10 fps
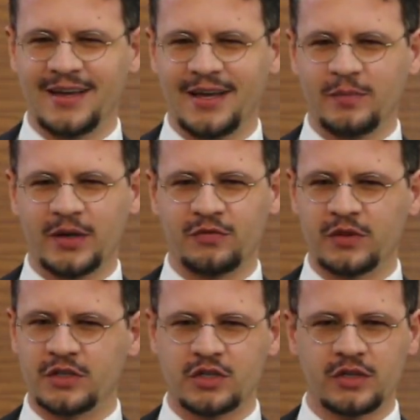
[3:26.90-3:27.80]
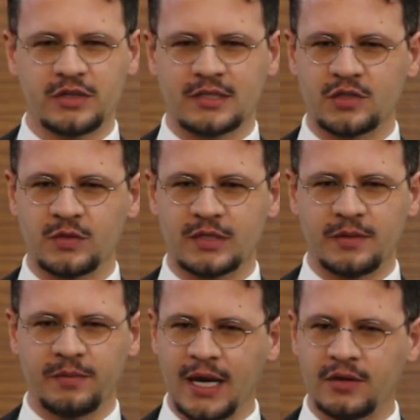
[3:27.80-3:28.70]
but for the Jews, this was a
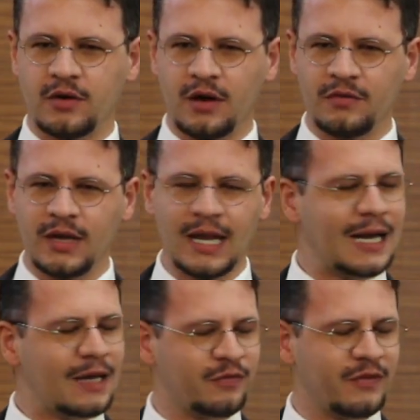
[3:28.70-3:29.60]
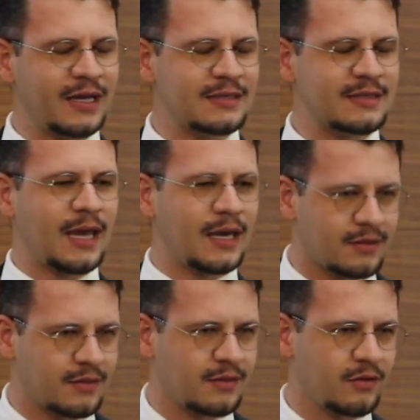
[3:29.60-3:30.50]
matter of life and death,
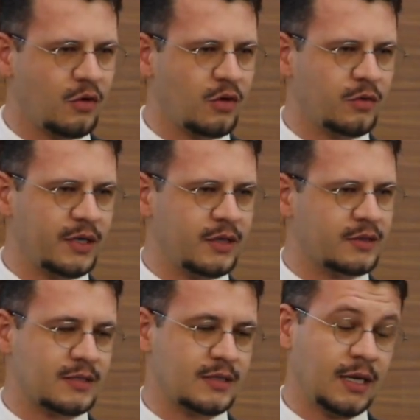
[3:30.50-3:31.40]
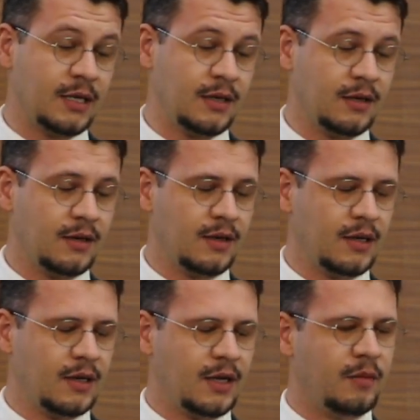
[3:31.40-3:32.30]
or we could say,
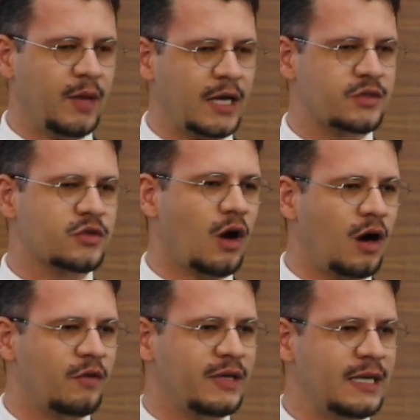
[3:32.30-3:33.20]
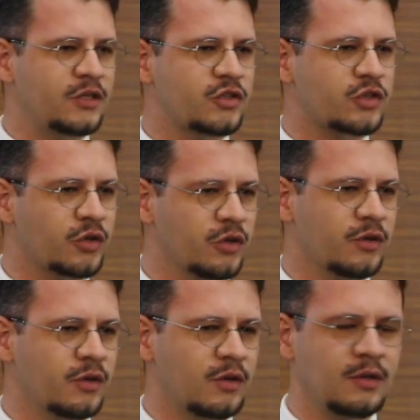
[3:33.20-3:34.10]
a matter of
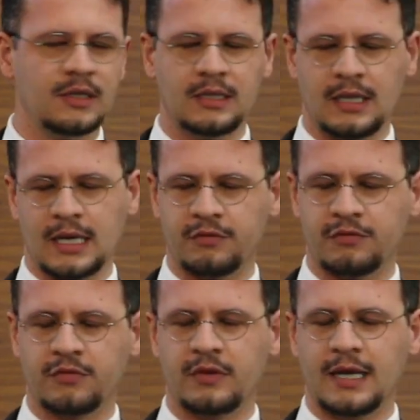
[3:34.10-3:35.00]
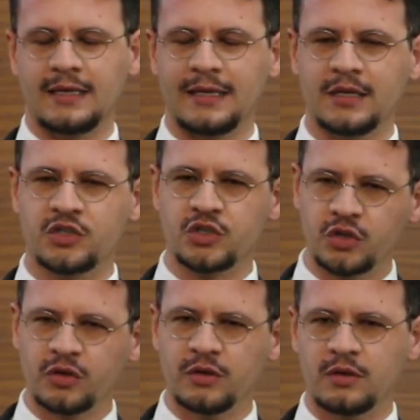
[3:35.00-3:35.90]
eternal life and
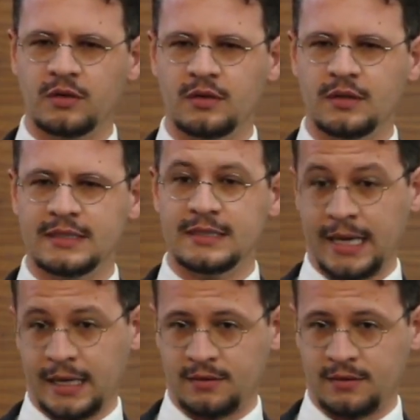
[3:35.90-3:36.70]
eternal death.